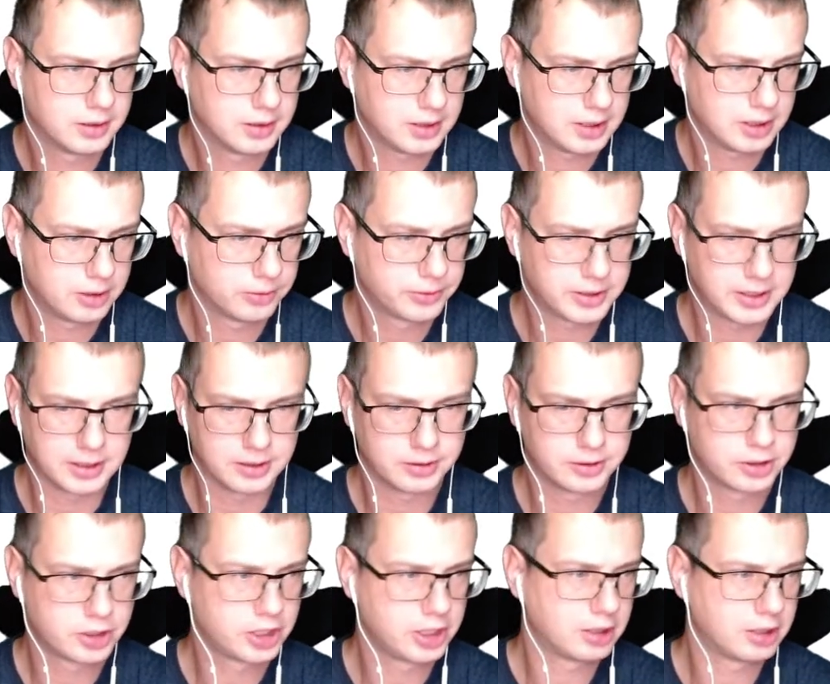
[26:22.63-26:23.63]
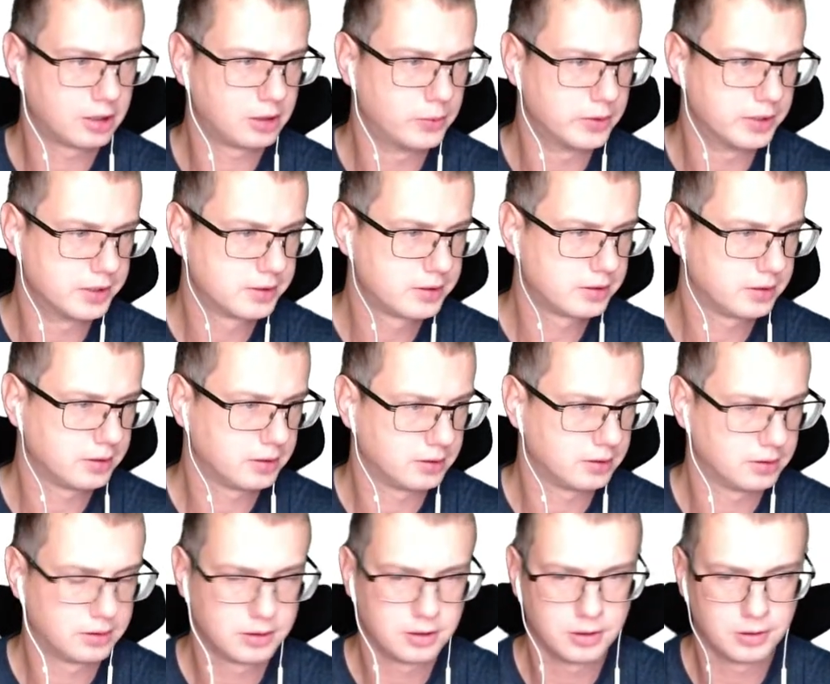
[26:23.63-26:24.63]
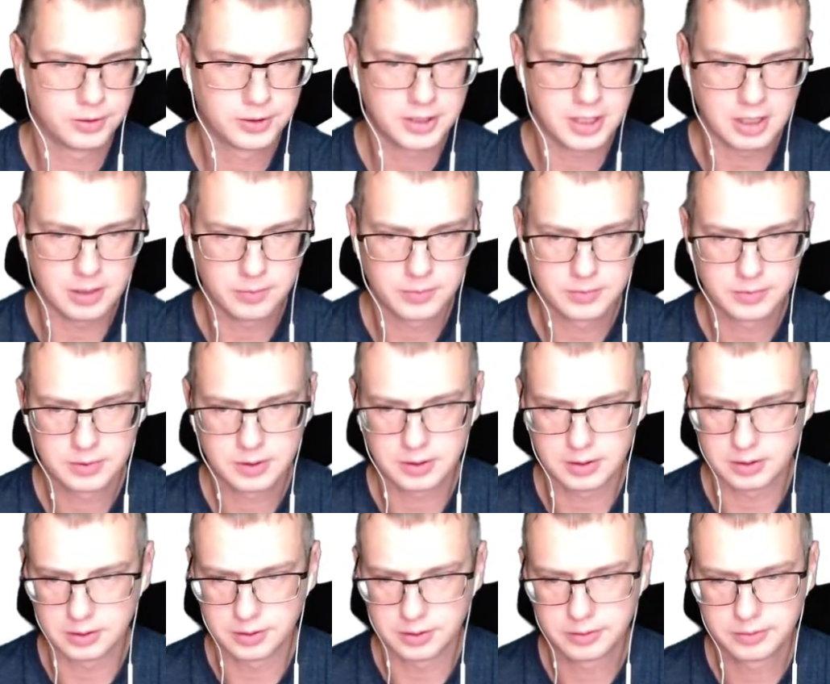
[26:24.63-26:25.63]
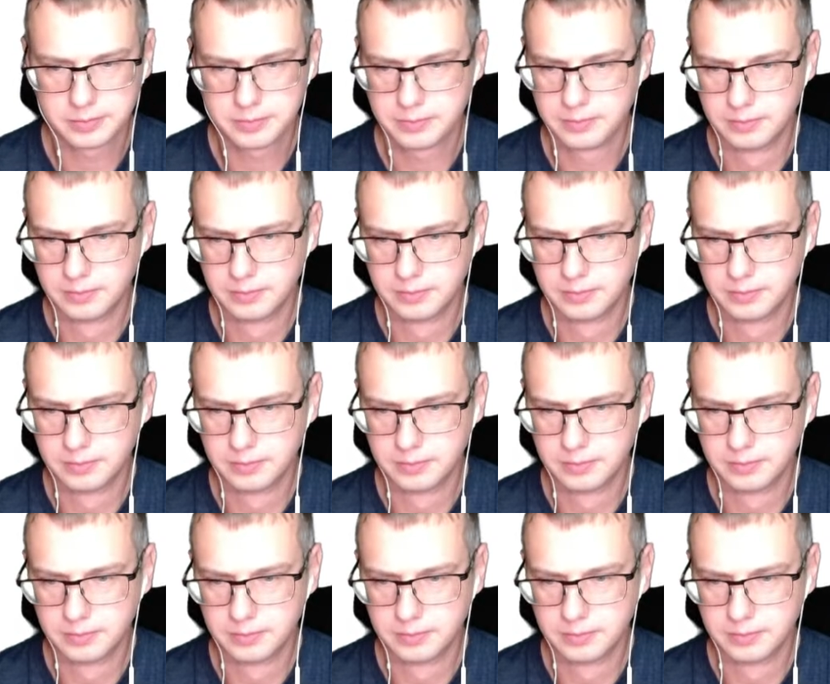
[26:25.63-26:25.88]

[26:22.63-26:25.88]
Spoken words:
out and share with your team and